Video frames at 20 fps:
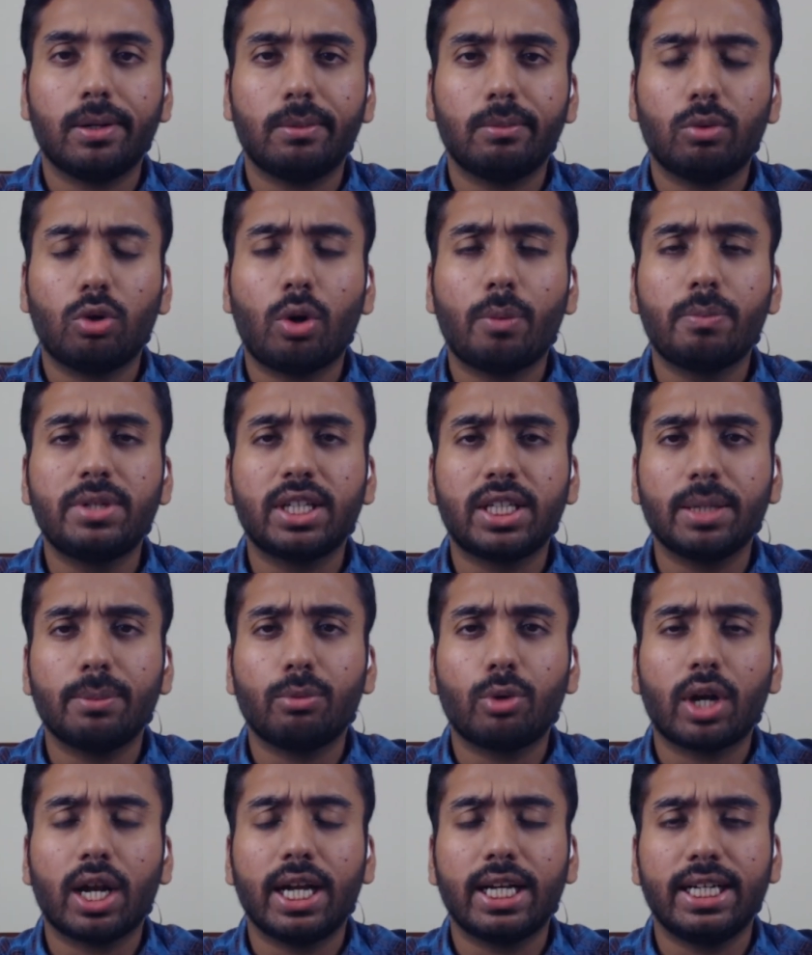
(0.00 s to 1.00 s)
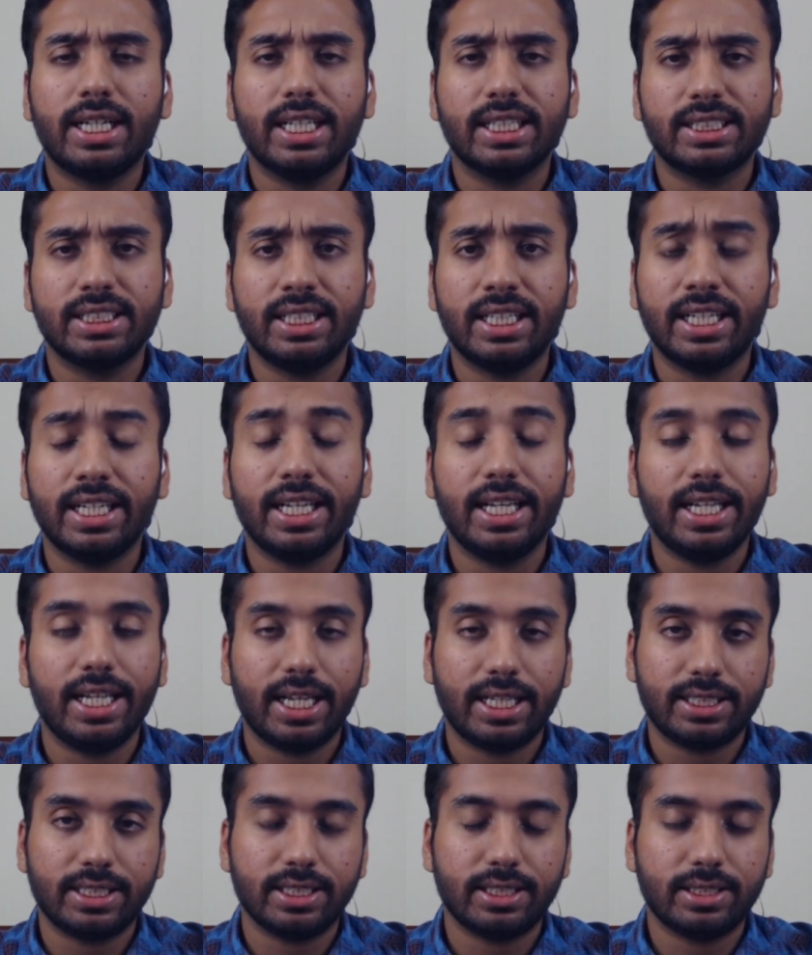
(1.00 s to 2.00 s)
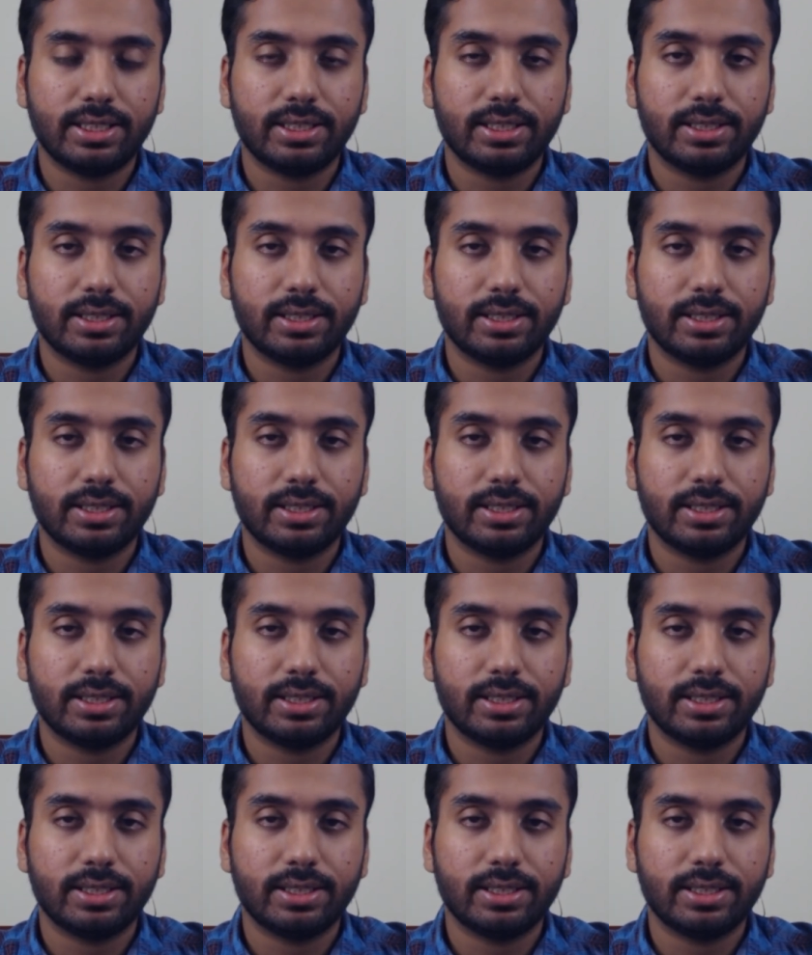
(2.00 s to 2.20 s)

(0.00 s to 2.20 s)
objective morality doesn't really exist.